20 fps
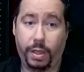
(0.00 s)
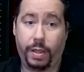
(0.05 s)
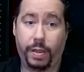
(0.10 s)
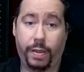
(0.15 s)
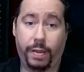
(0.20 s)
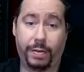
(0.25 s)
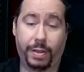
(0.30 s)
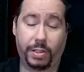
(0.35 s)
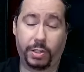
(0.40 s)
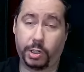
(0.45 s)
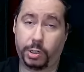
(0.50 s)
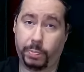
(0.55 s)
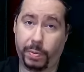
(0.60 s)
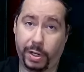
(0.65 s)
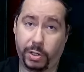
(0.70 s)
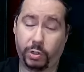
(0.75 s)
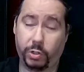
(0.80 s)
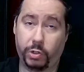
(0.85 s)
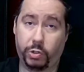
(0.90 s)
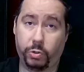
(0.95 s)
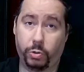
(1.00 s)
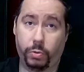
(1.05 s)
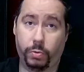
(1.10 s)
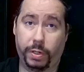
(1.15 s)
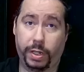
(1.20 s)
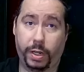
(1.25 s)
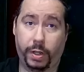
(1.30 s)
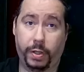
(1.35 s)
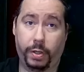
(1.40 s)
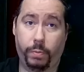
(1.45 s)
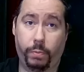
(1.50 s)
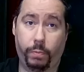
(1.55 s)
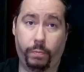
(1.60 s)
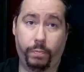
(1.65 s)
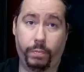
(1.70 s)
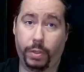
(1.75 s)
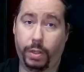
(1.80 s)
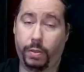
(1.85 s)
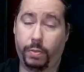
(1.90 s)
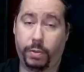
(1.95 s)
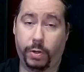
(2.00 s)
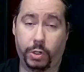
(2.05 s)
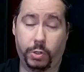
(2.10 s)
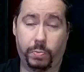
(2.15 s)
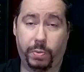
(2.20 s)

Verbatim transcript: And that's especially true now that there's